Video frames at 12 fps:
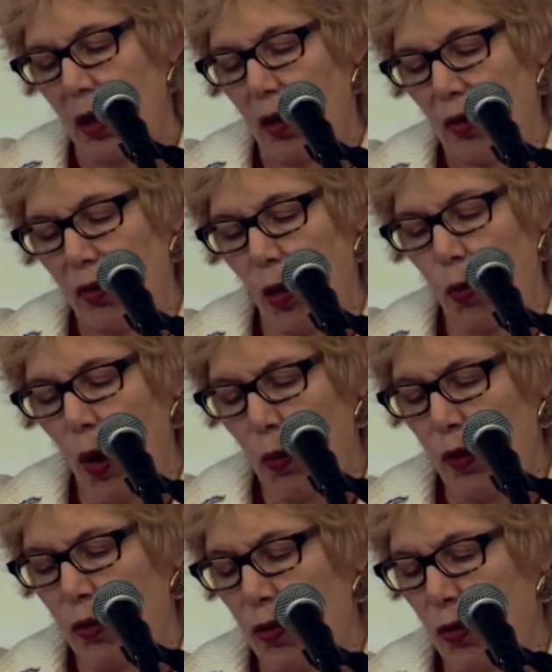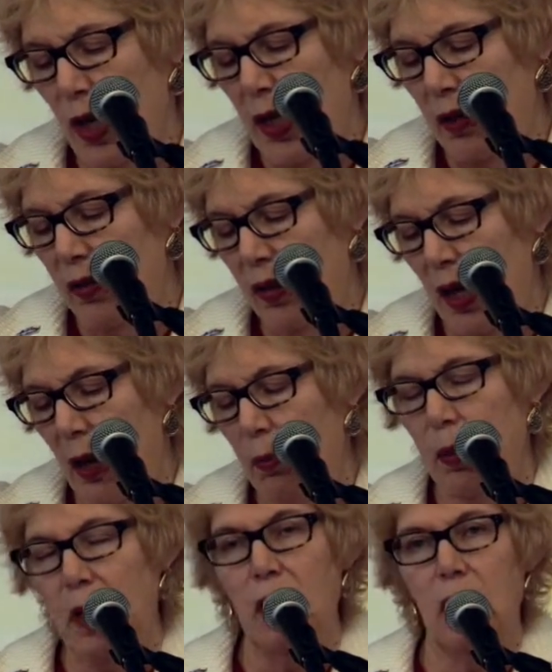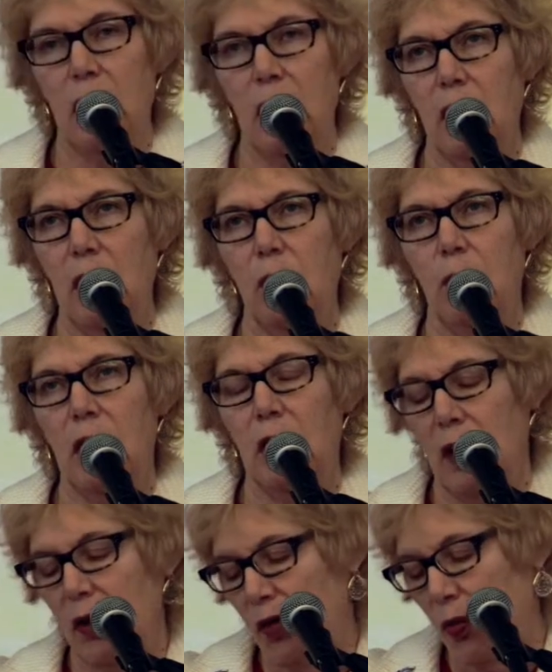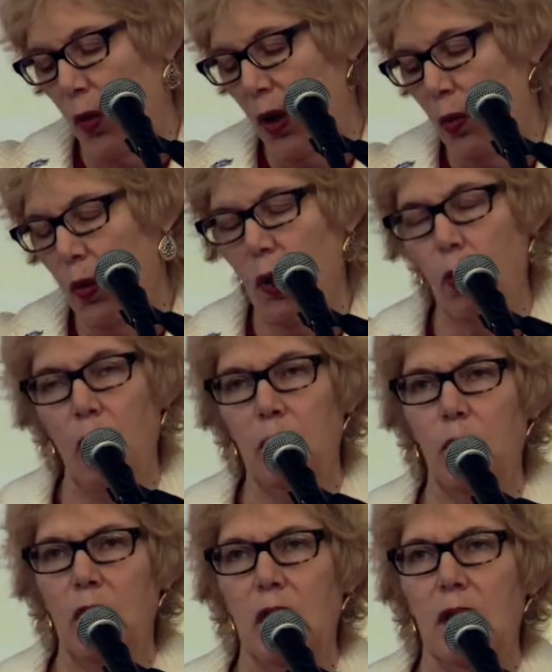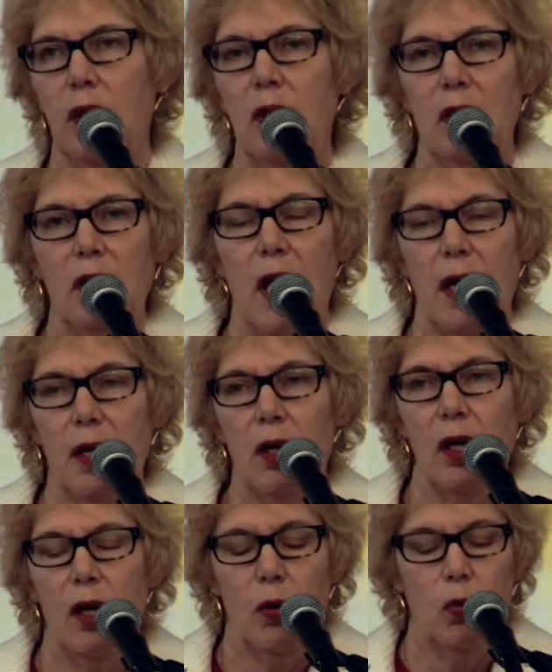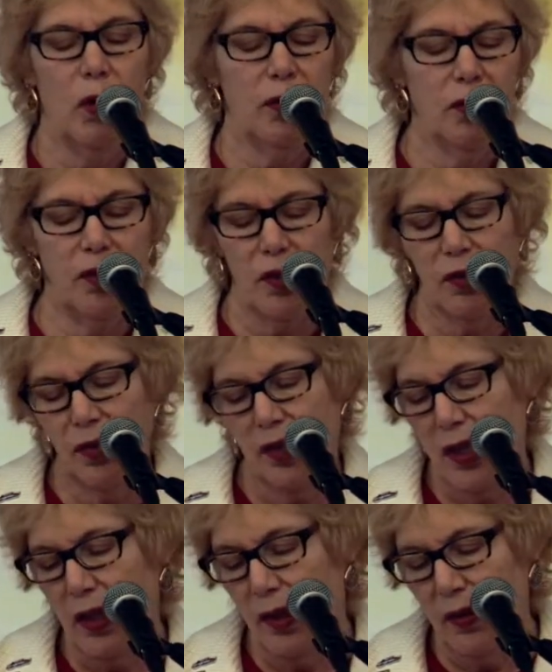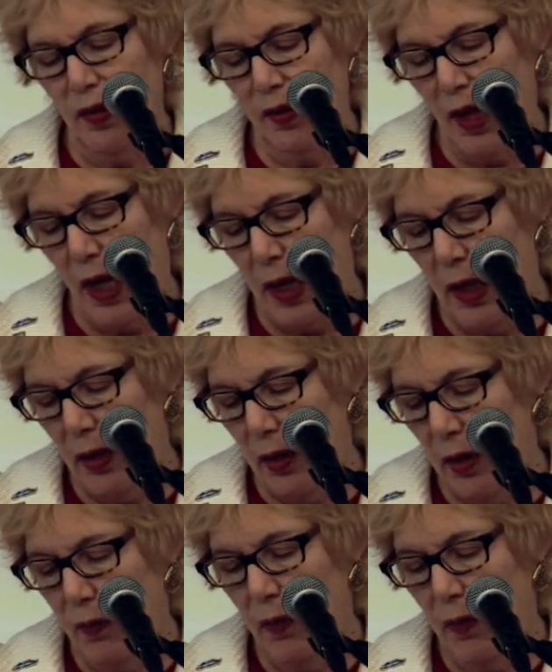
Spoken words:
So what will Sunni Islam be in the Middle East? What will it look like once this deal is signed?